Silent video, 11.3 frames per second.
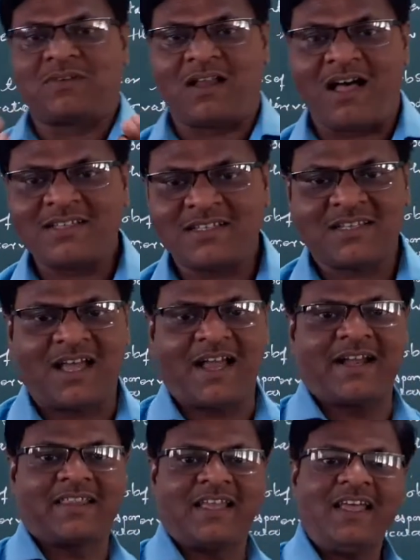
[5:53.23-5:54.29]
class
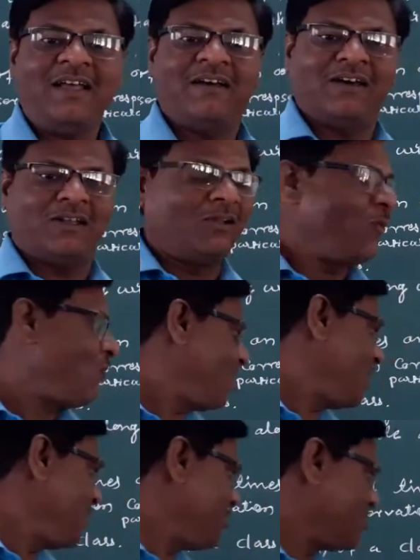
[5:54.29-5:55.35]
and the
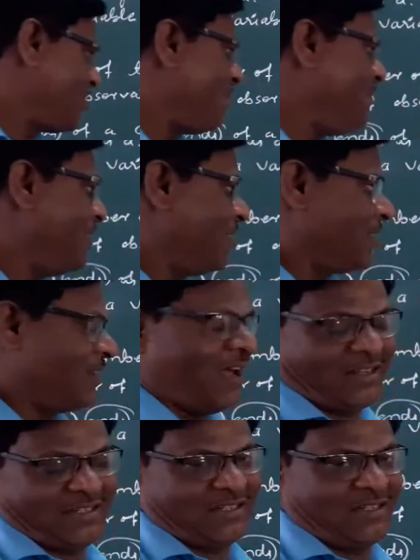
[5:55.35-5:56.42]
lower limits of class.